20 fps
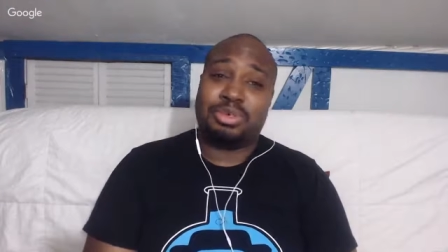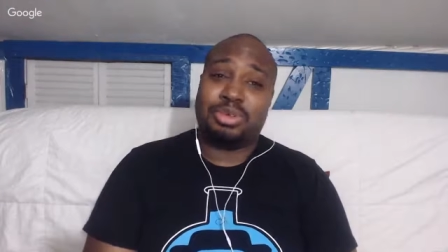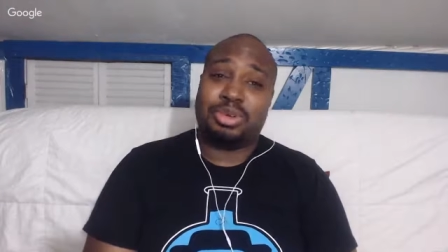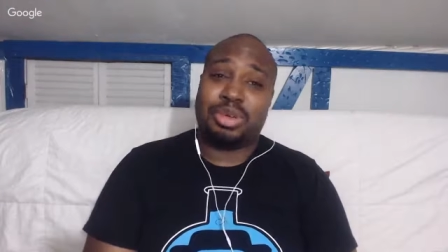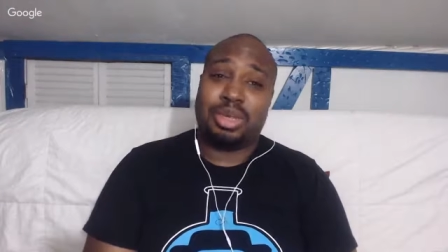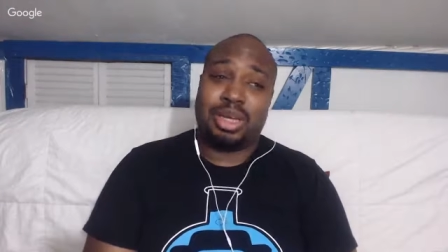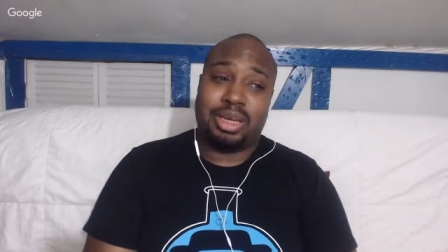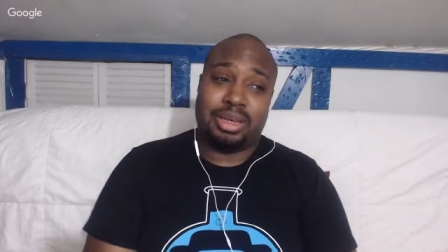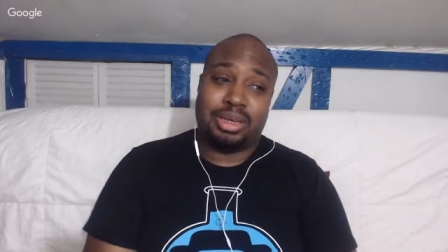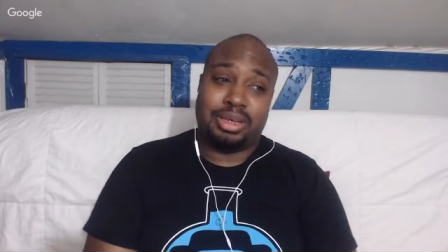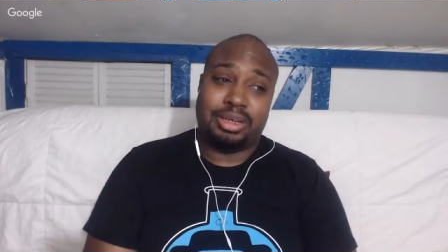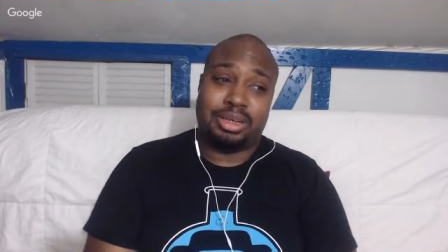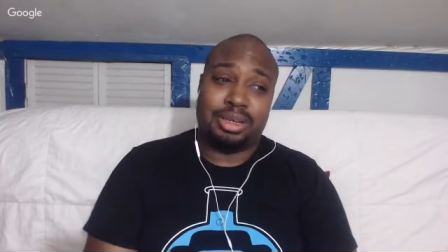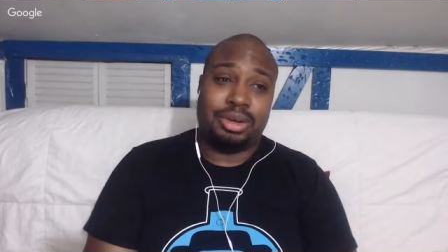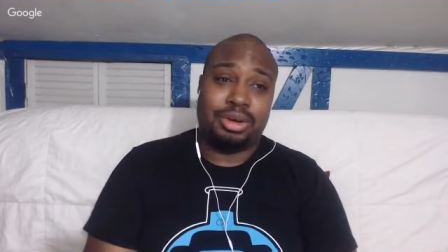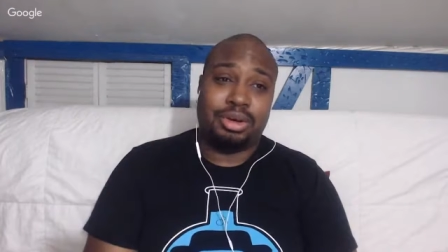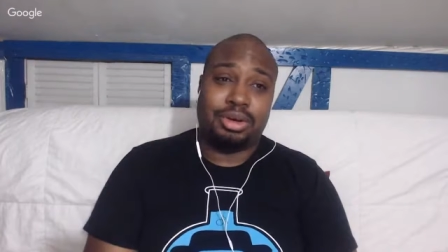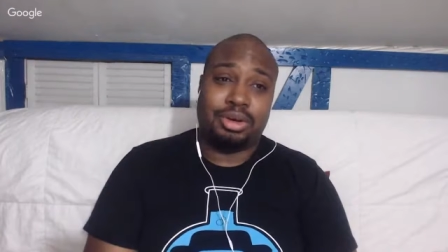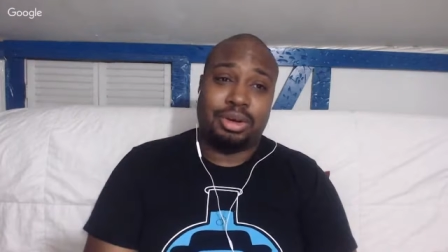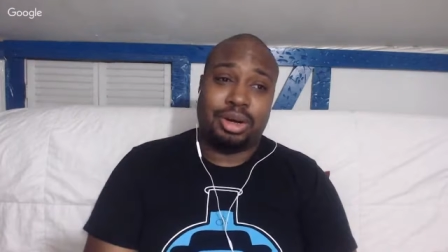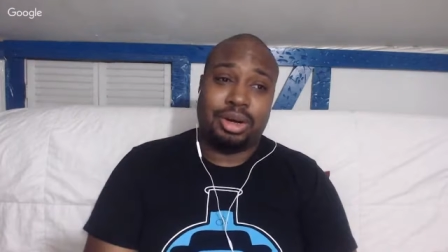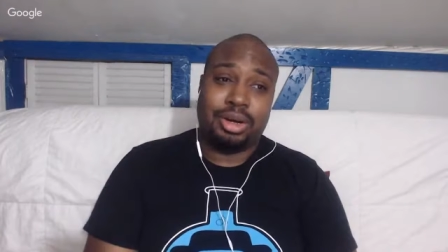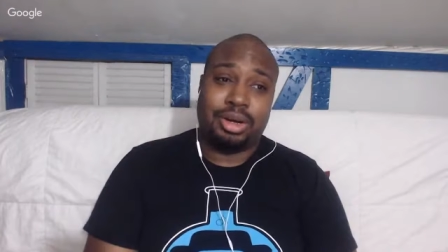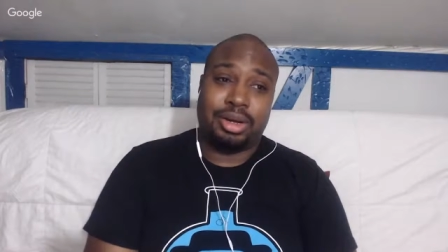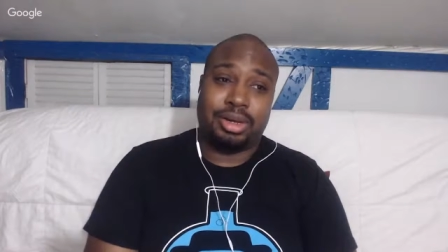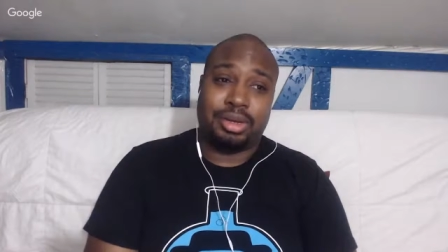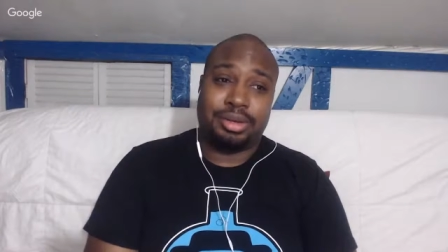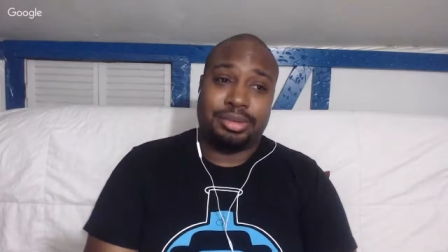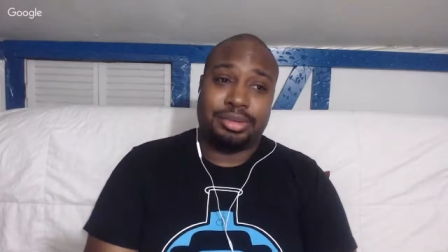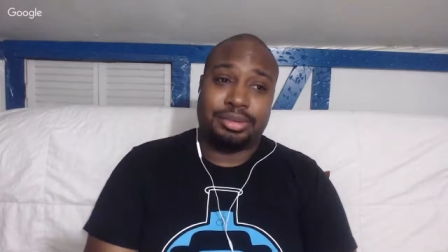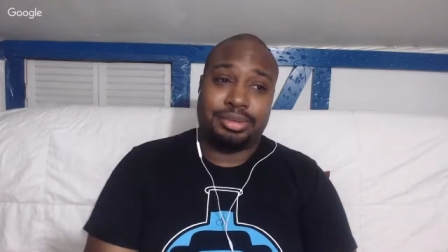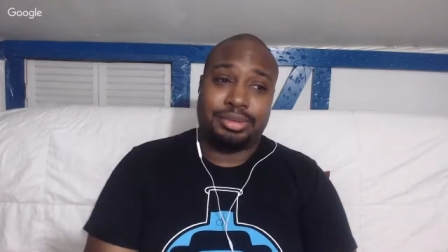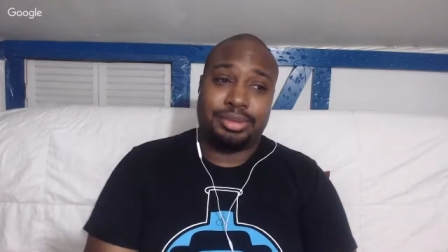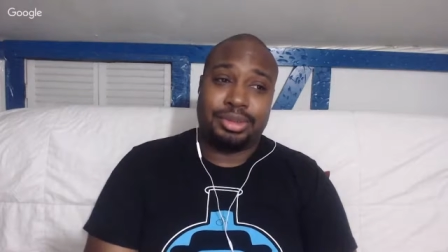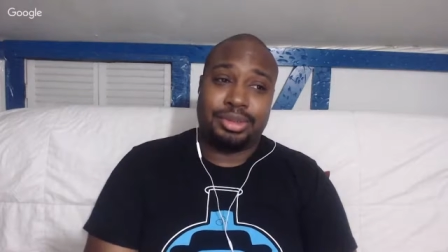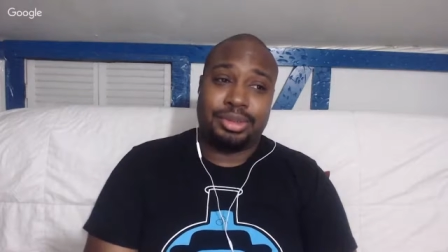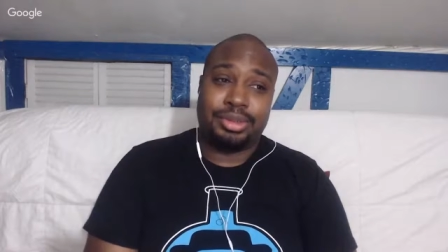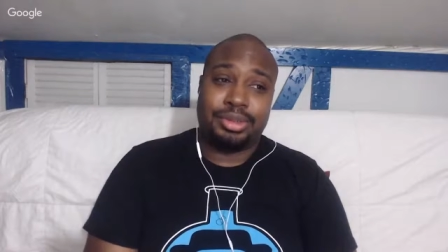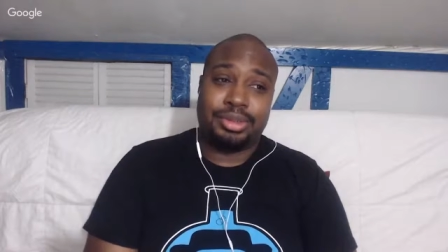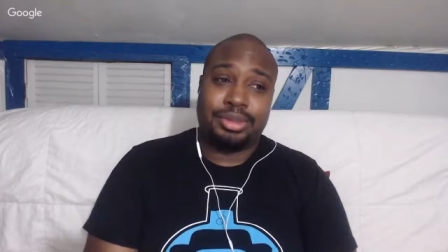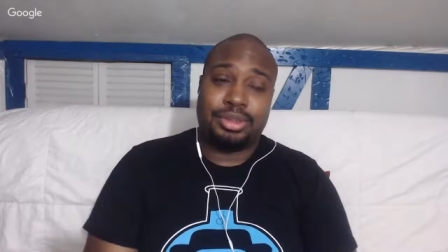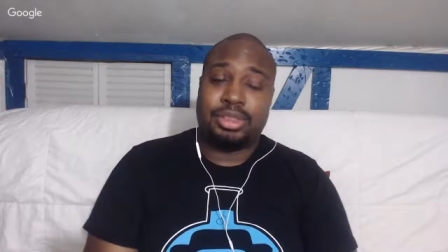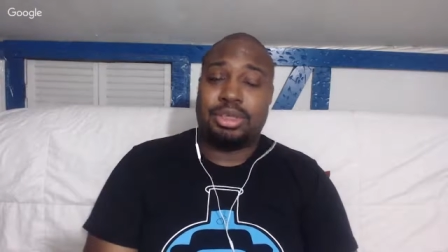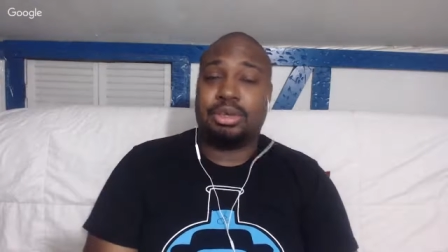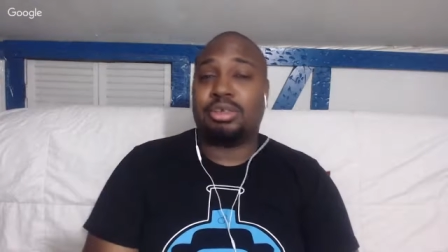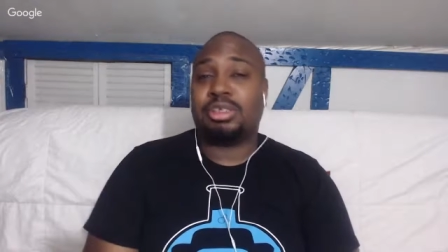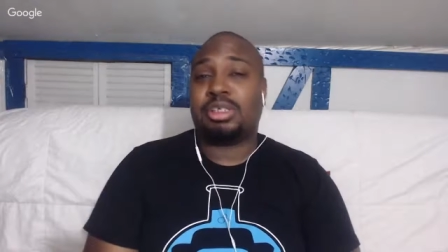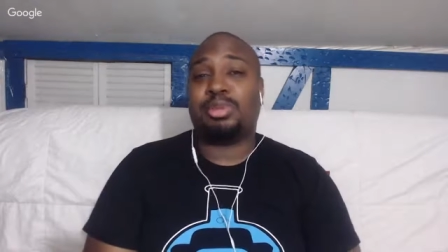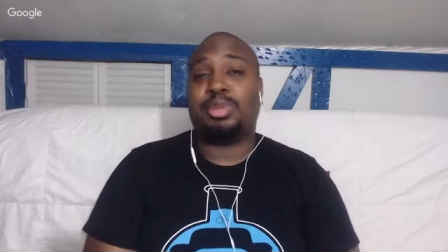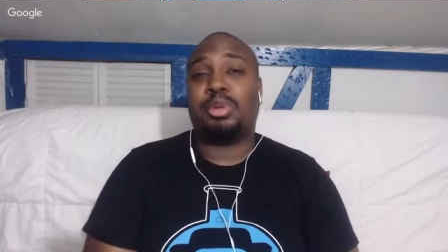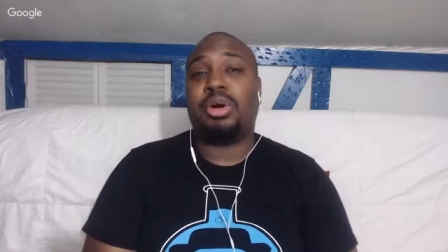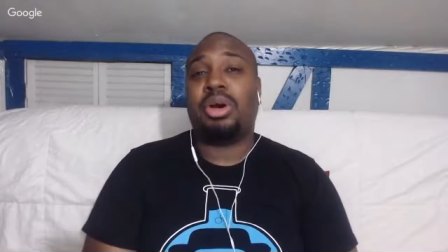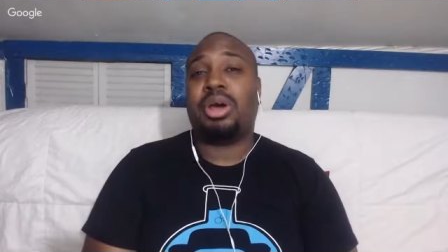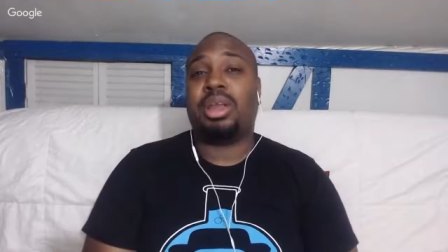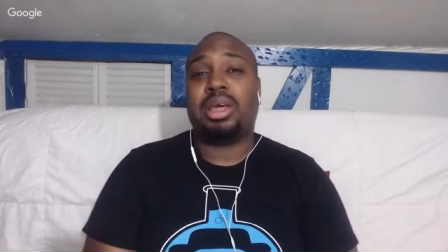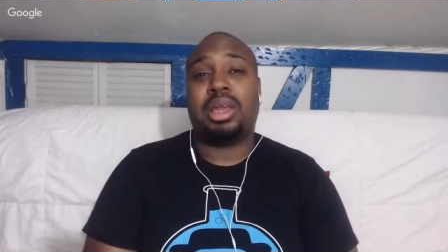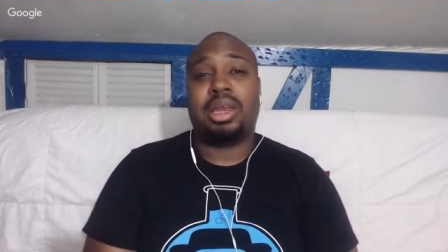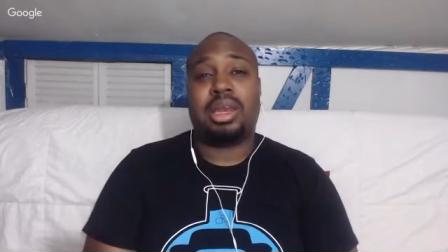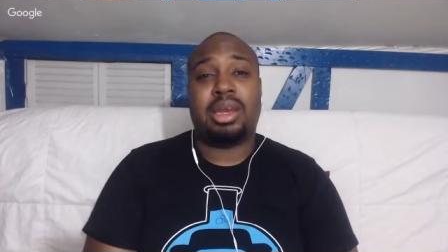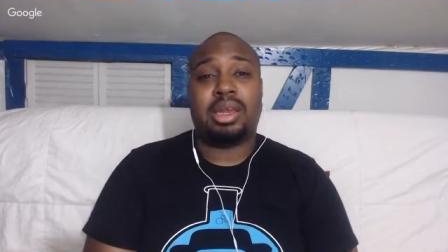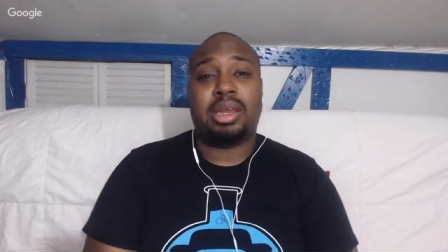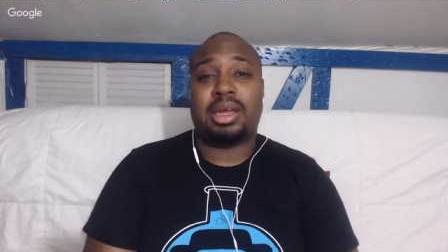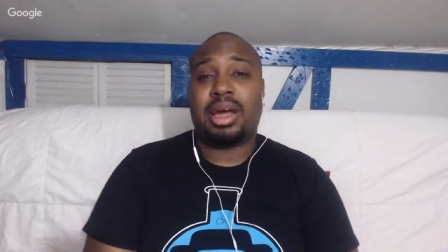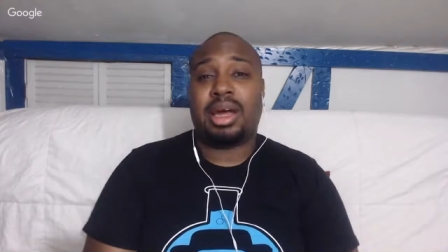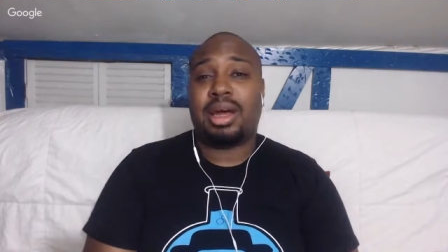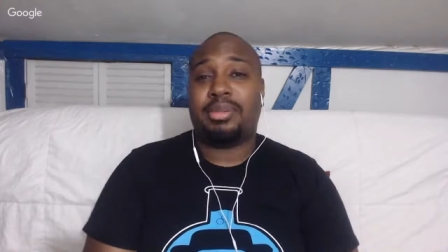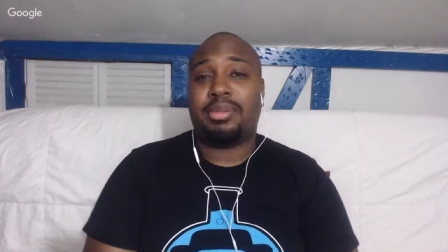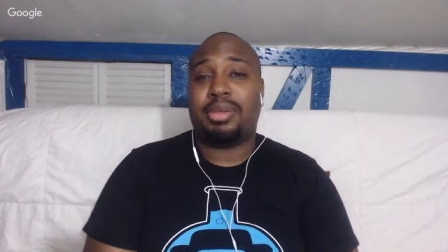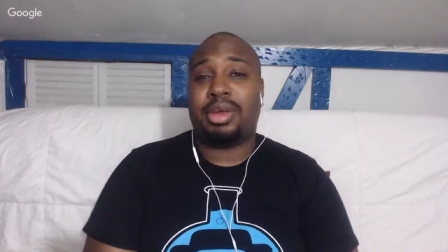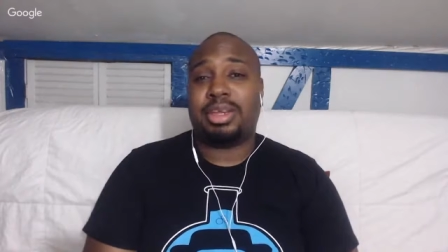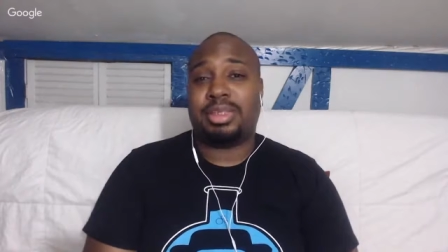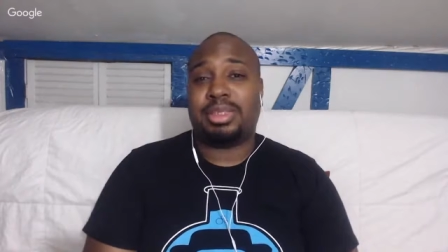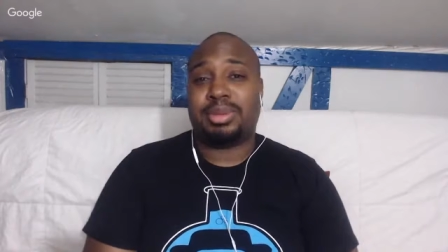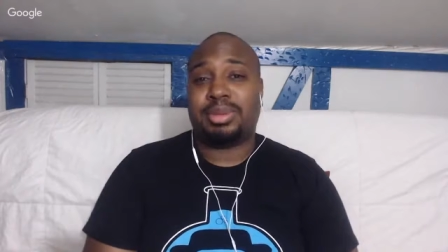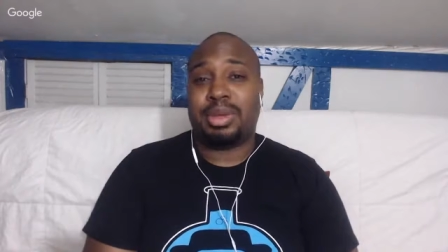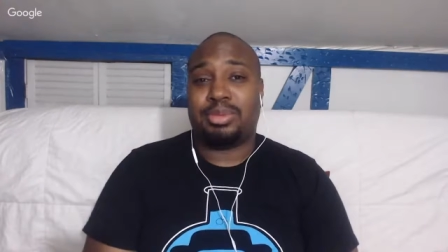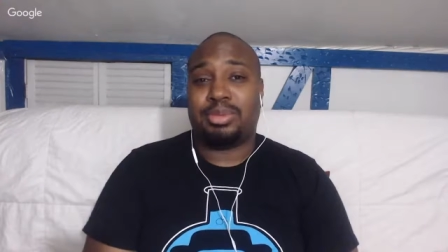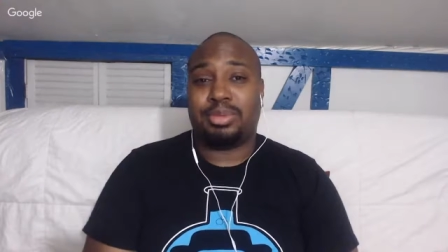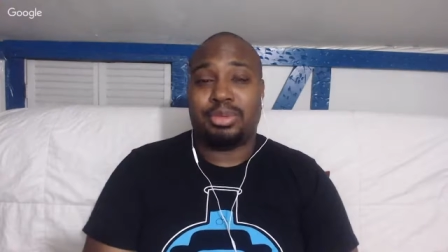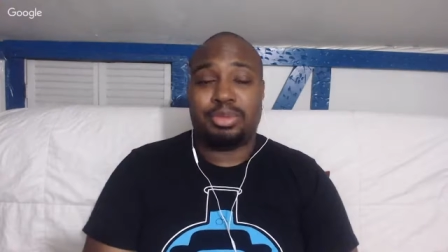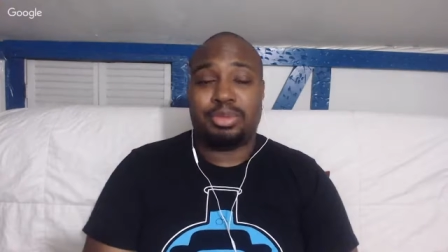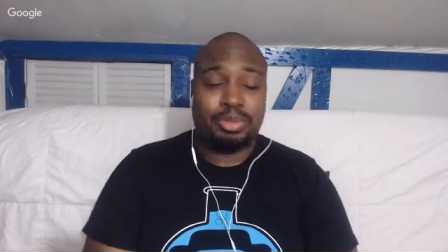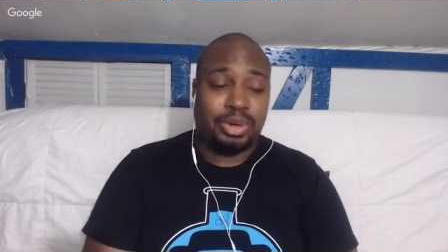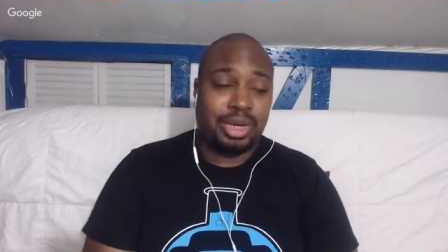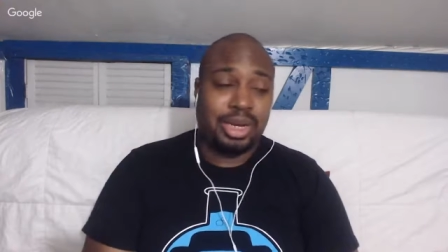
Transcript: and, you know, uh, don't spoil it in the comments, people,